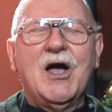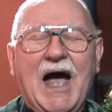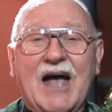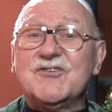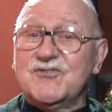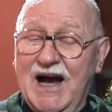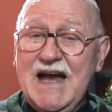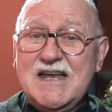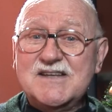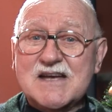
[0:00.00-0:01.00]
As
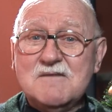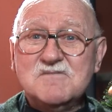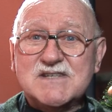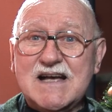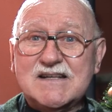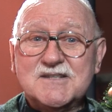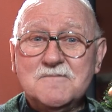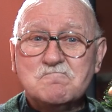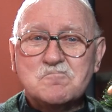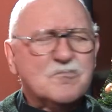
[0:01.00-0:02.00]
Tiny Tim says,
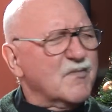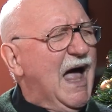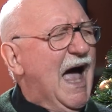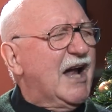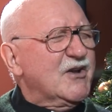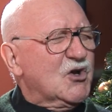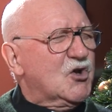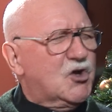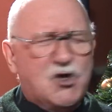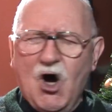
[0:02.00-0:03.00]

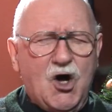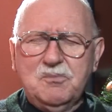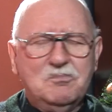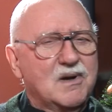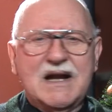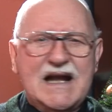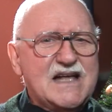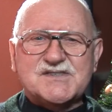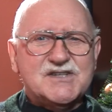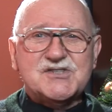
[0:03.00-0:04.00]
and God
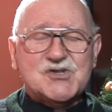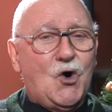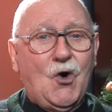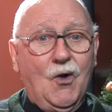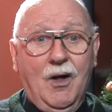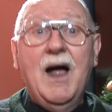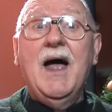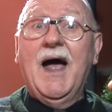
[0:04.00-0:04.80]
bless us all